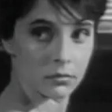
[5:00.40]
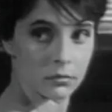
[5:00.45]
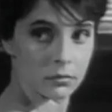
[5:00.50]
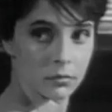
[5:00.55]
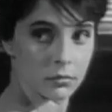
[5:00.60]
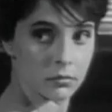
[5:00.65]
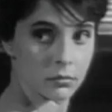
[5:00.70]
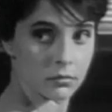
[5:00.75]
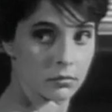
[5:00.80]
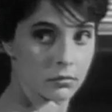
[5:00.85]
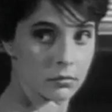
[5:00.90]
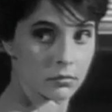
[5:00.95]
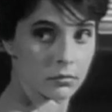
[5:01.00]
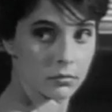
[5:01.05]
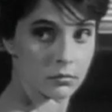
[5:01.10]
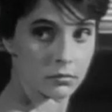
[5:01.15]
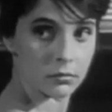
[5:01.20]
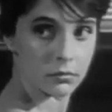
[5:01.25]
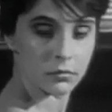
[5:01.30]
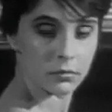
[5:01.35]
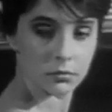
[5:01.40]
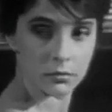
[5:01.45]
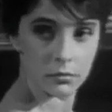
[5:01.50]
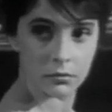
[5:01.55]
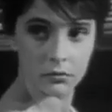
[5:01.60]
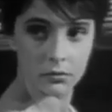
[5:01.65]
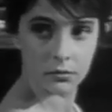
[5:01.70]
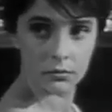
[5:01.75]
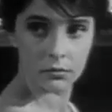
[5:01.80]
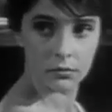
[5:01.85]

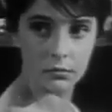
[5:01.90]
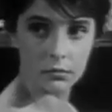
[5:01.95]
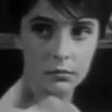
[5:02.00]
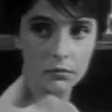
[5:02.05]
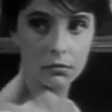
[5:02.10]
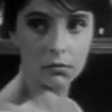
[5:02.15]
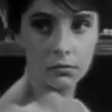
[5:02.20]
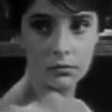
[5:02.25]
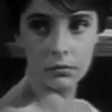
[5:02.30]
(silence)